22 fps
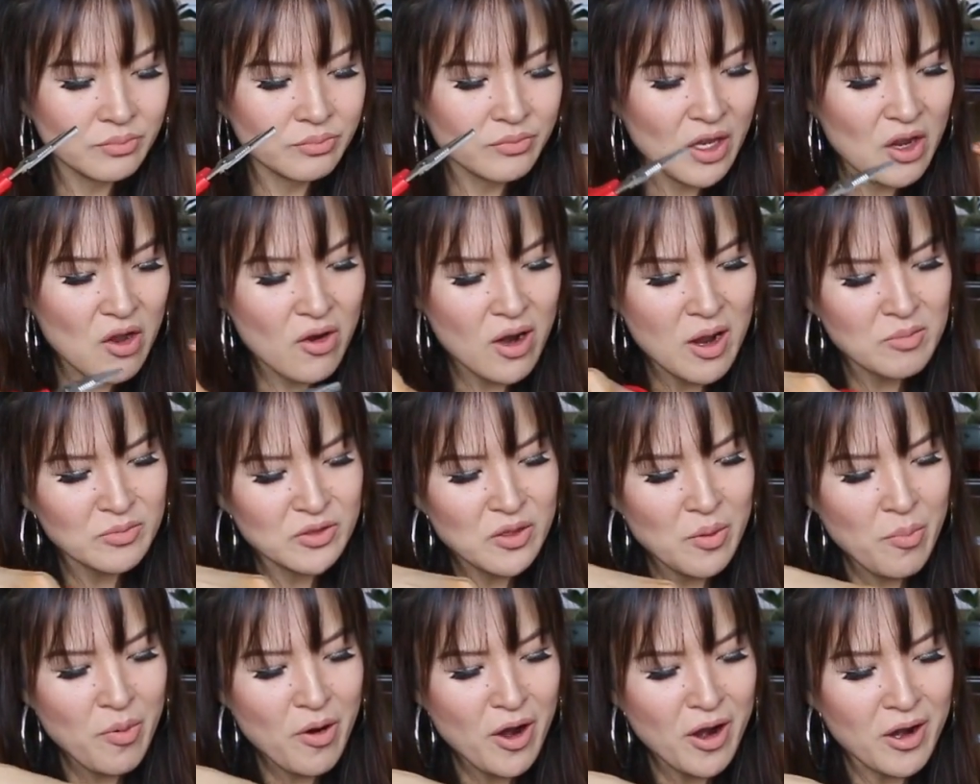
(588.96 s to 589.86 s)
Here comes the
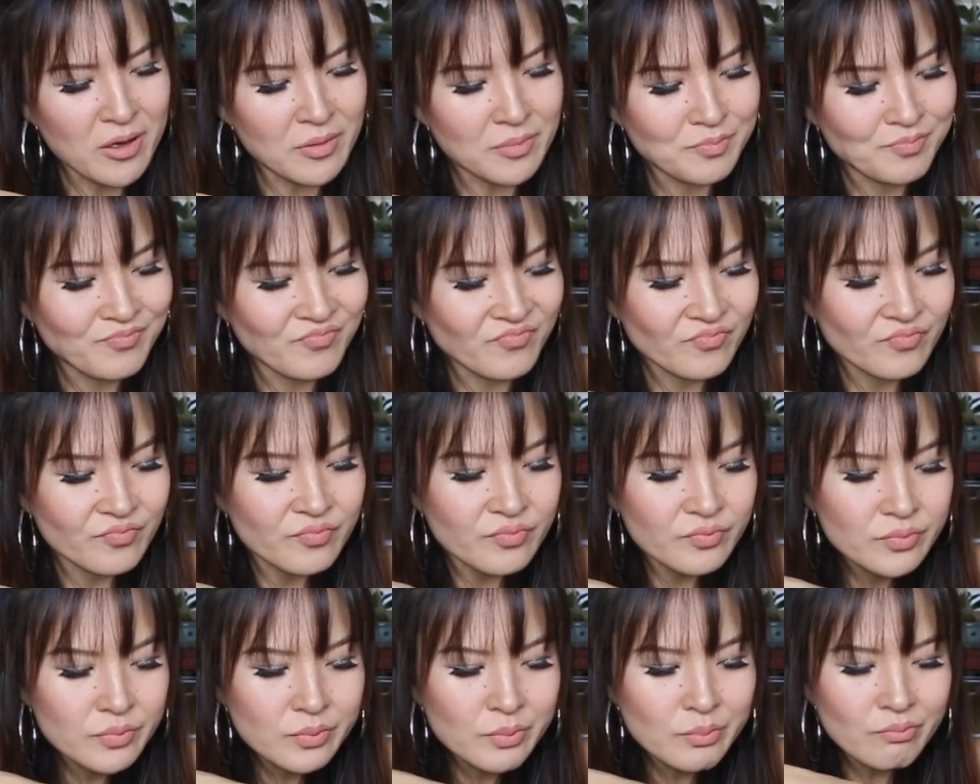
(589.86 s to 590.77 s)
part.
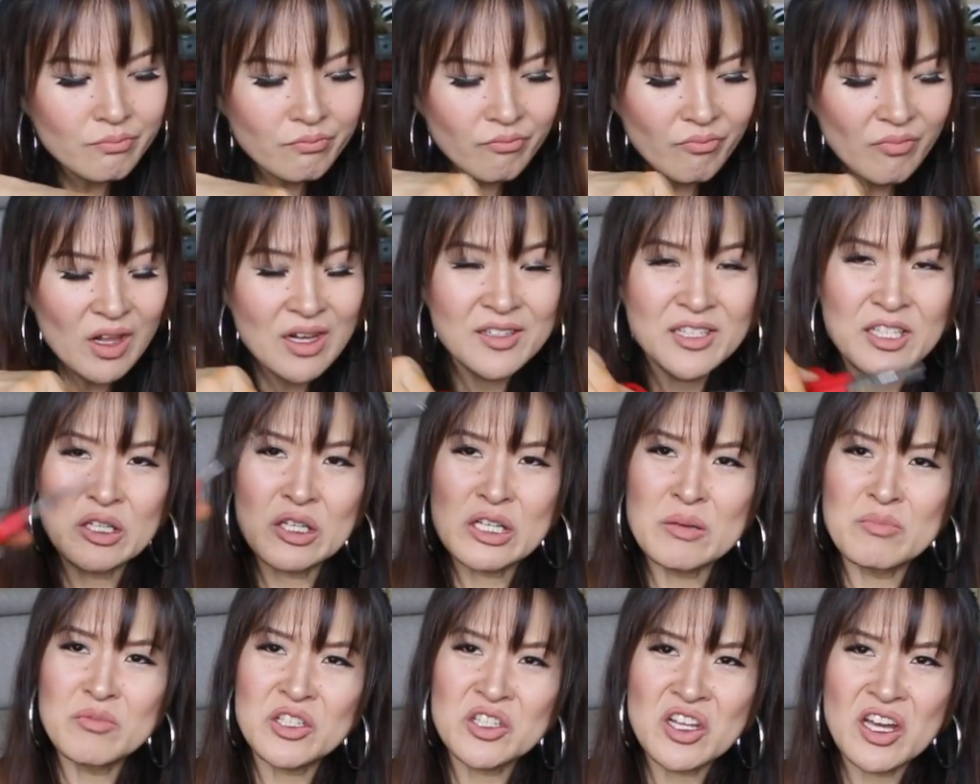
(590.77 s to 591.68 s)
See, the
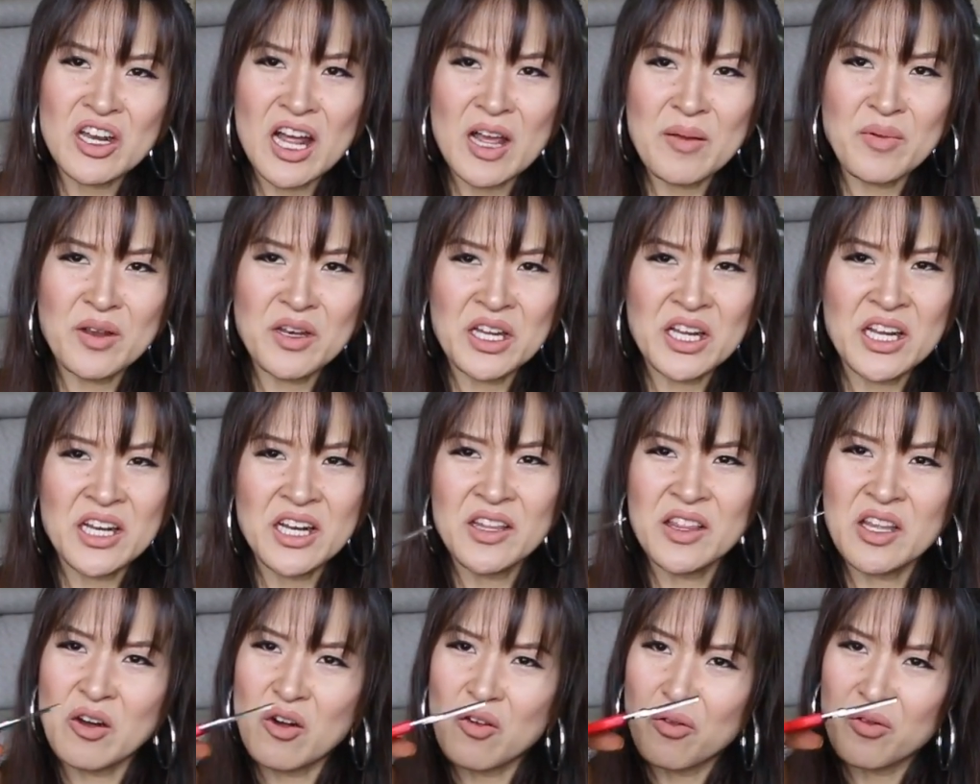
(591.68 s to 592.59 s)
kimchi that I've been eating,
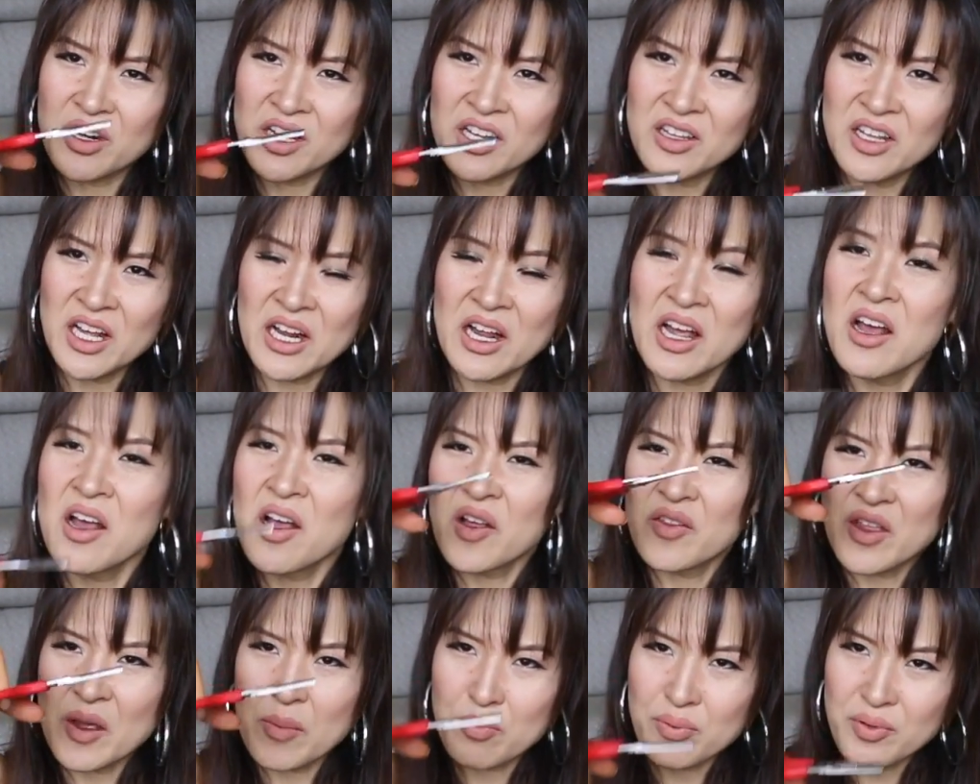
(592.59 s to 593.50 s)
they're already like,
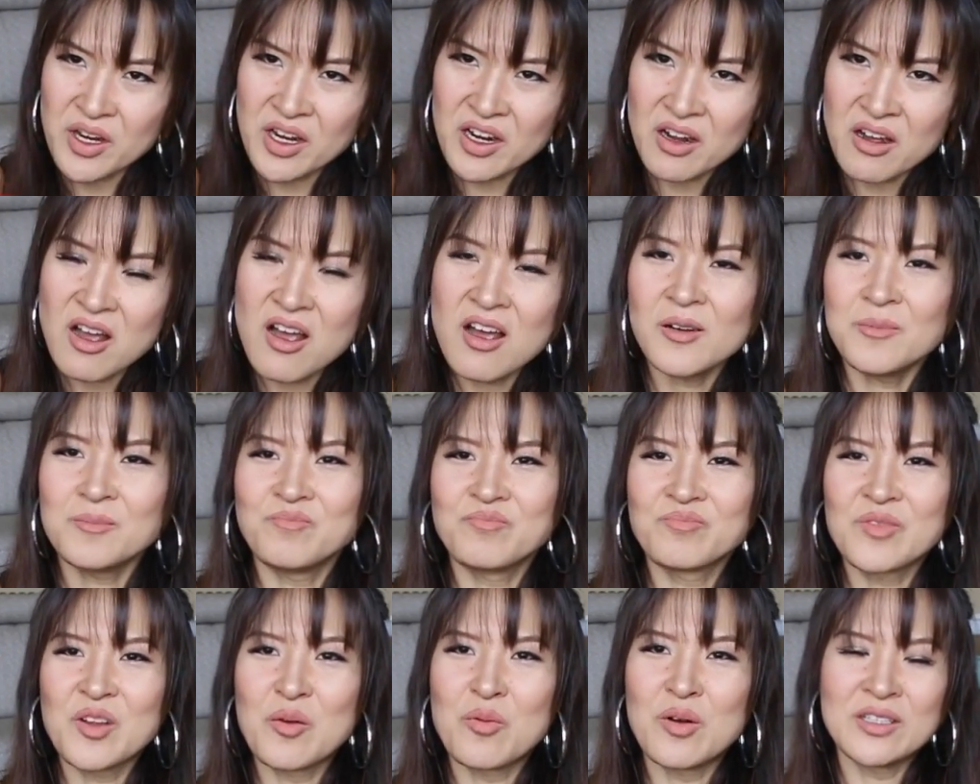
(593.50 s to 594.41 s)
they
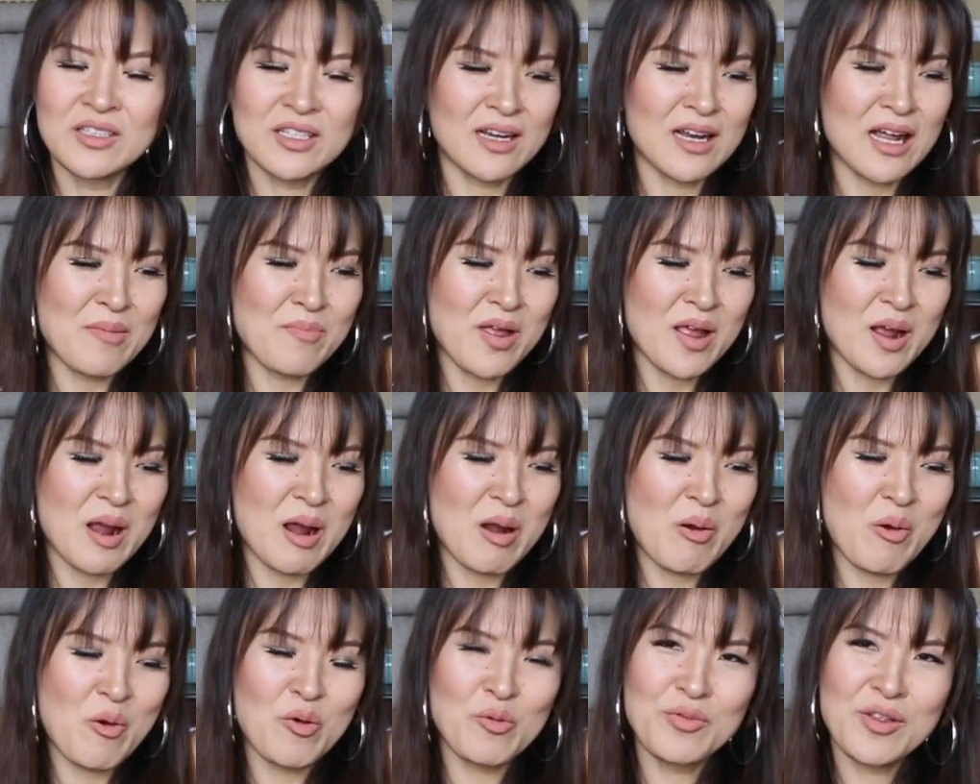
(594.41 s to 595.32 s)
pre-cut. The ones that I make at
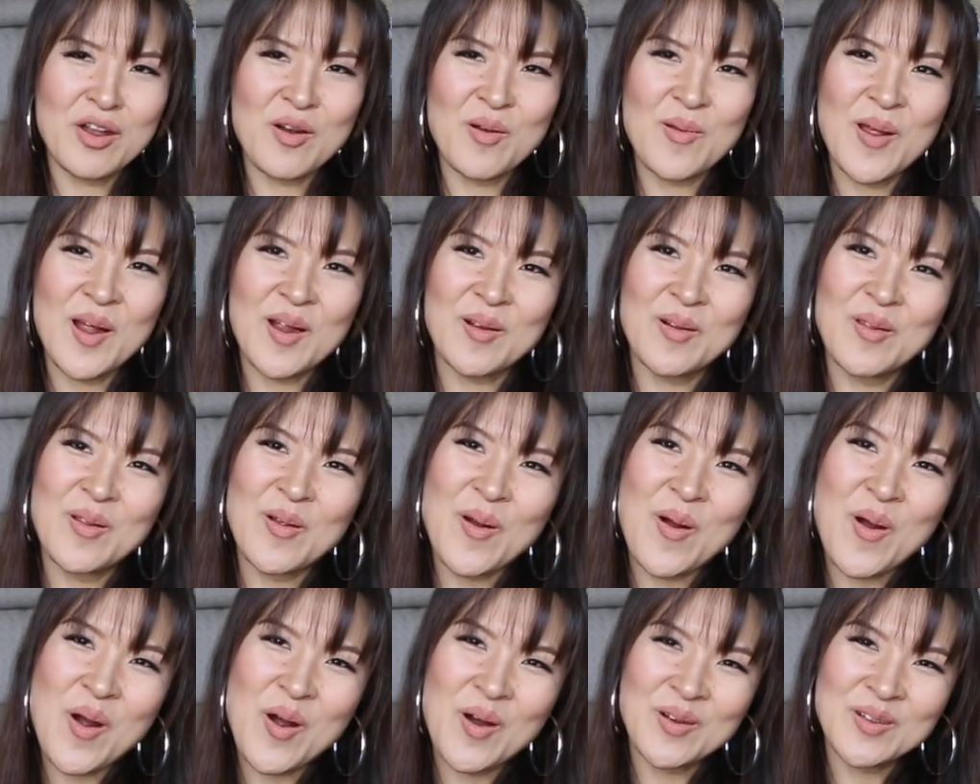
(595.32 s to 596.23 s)
home, they're like
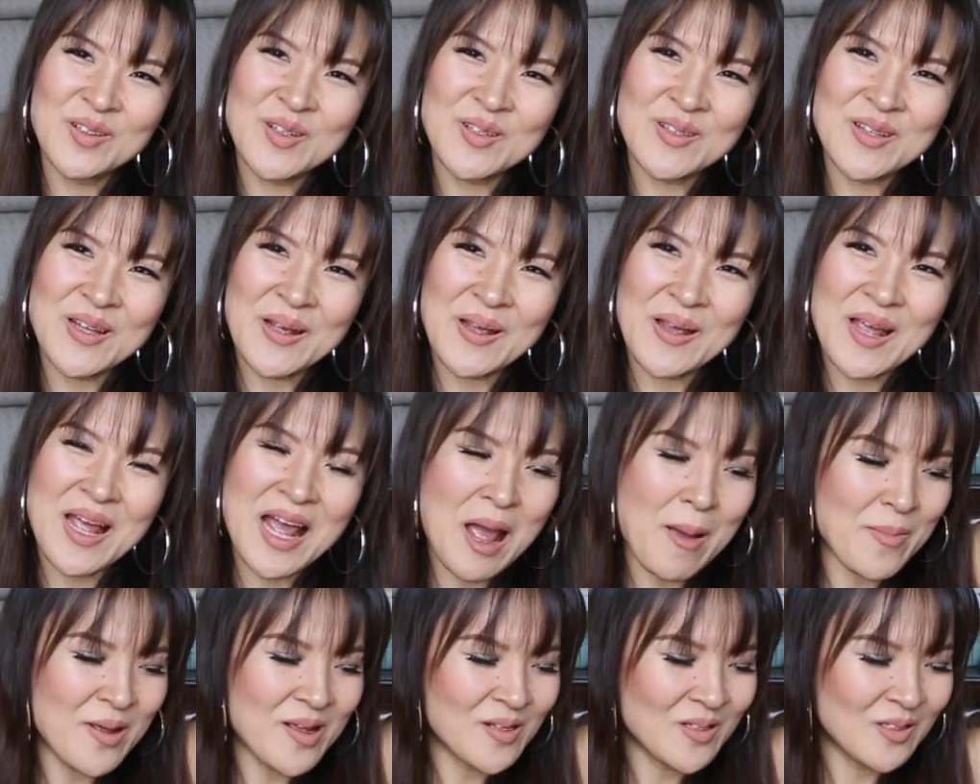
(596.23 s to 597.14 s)
long, just like
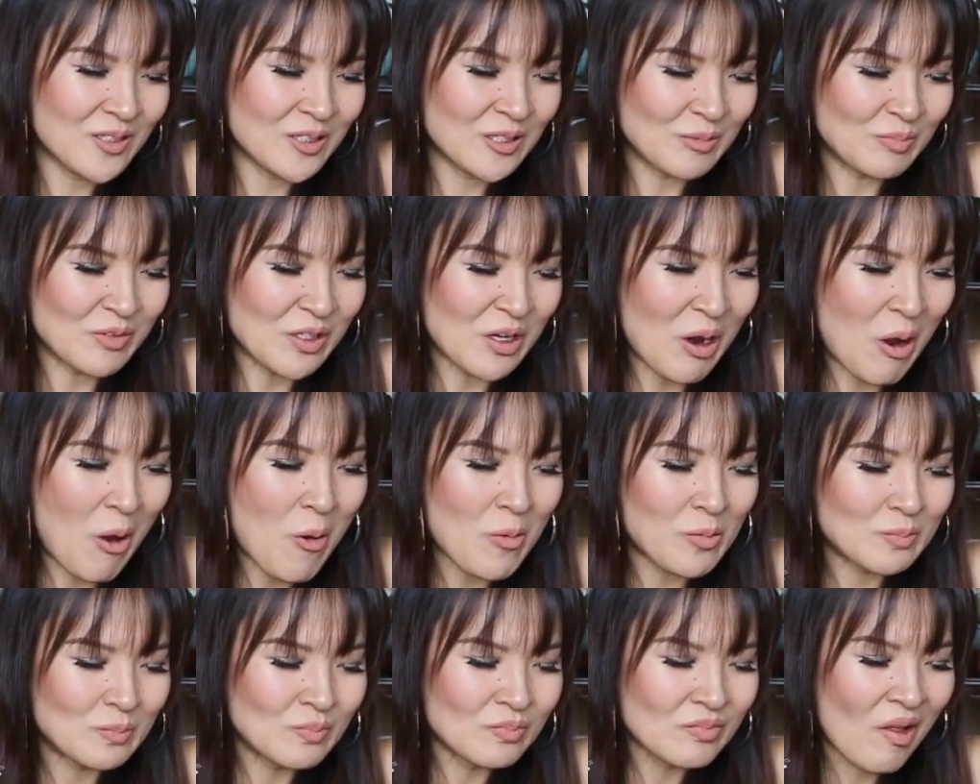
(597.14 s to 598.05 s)
cabbage, you know.